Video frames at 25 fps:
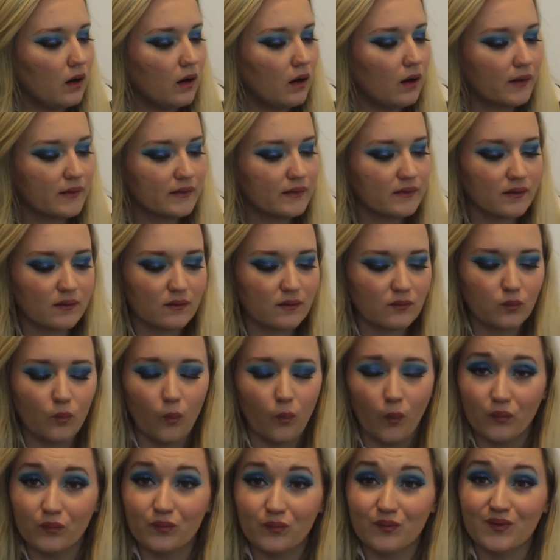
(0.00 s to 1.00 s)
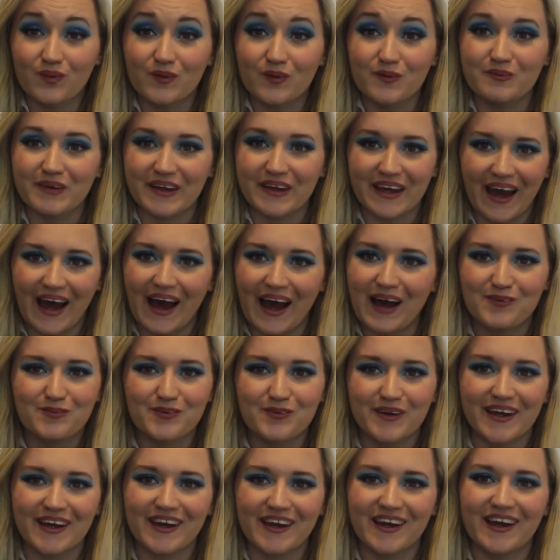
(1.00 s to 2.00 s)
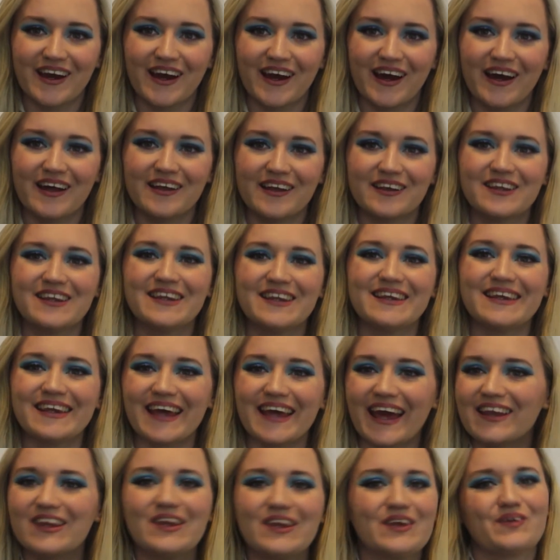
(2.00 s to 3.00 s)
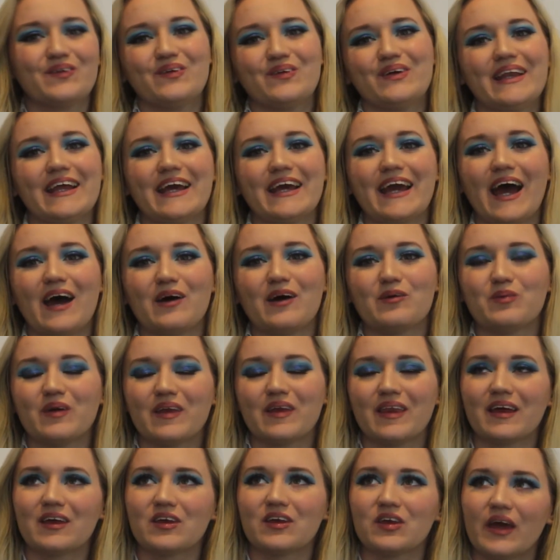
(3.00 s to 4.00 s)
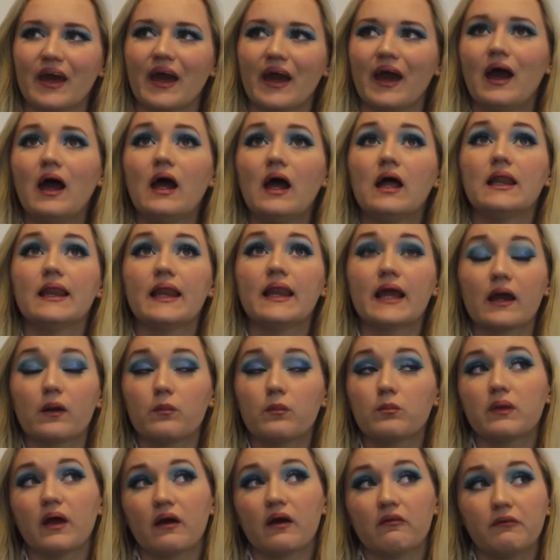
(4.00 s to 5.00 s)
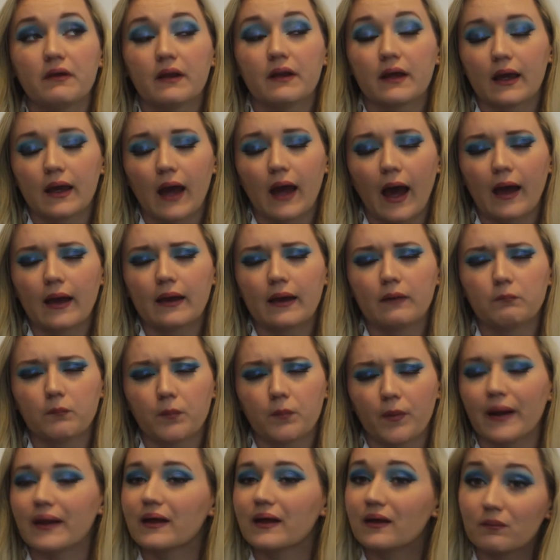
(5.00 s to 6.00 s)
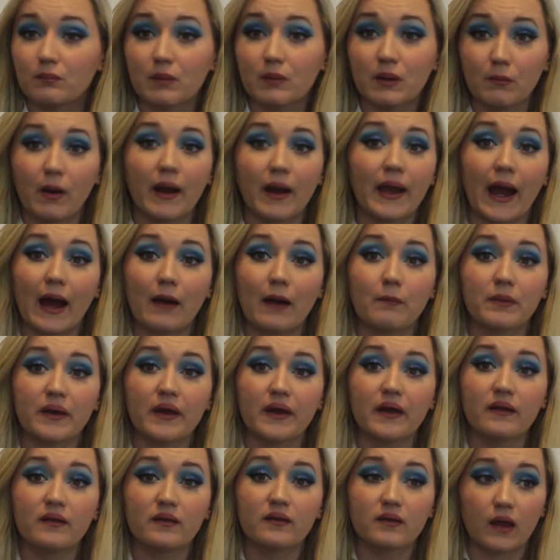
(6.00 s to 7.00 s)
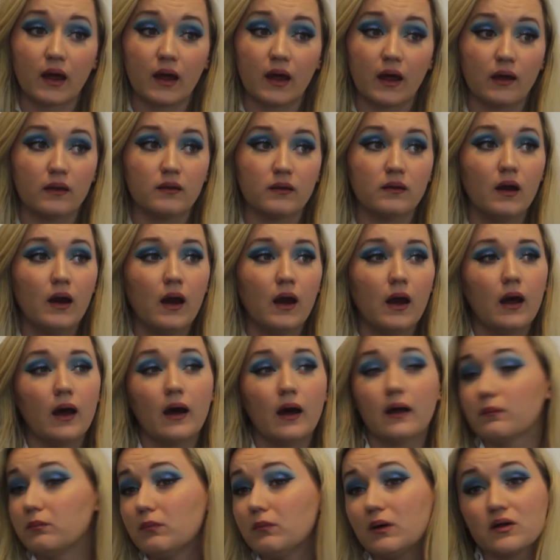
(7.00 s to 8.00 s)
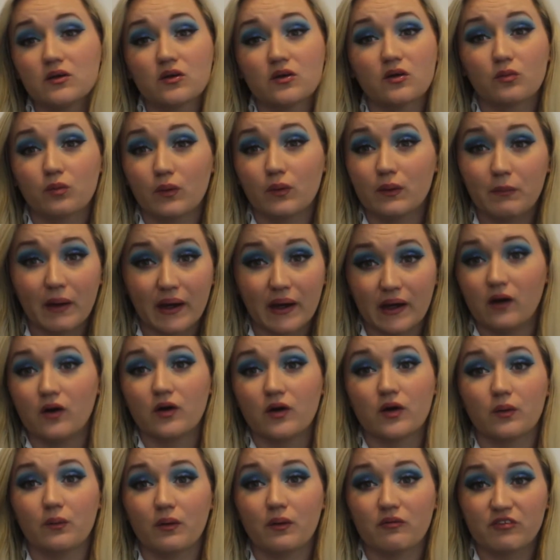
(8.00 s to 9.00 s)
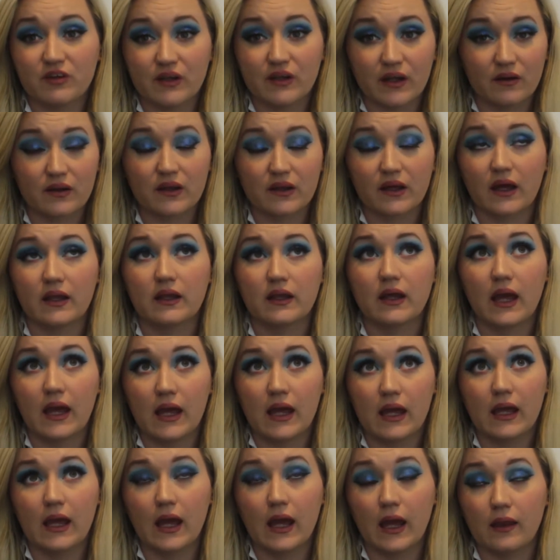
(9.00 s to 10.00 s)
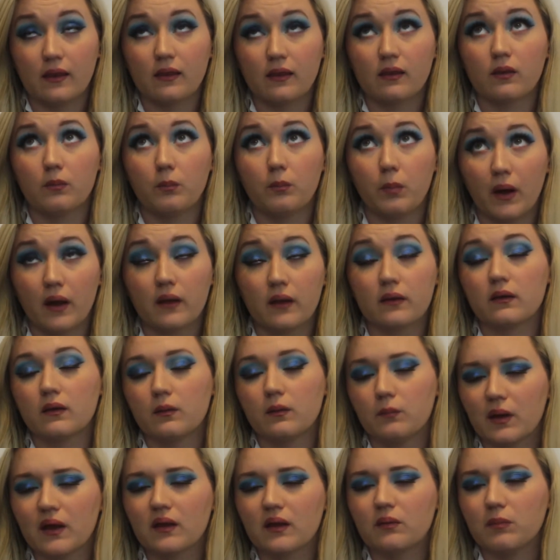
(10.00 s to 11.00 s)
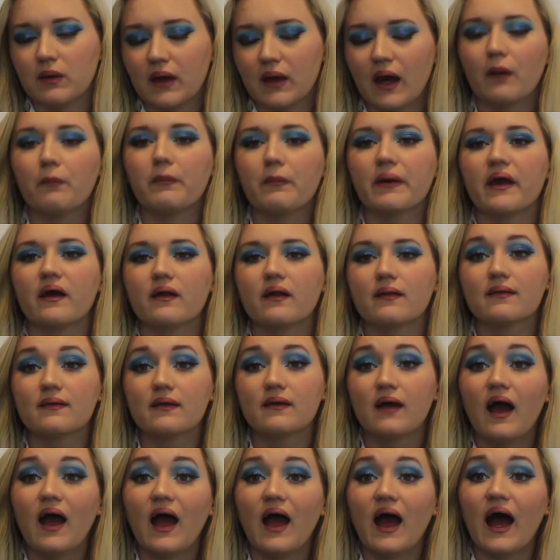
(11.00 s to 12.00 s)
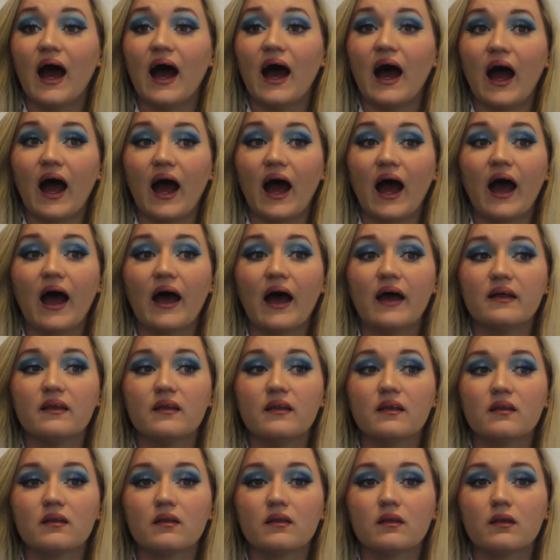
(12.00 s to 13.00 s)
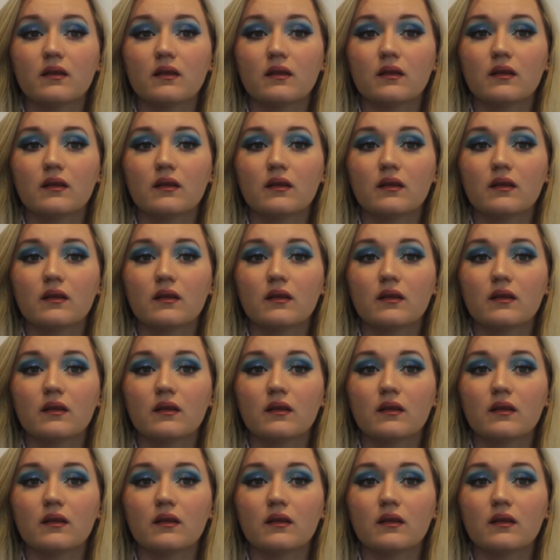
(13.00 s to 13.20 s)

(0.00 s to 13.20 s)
I just want to be happy, and genuinely happy this year. Liam definitely makes me my happiest, and as much as we may argue every now and again, he is the person that makes me happiest, and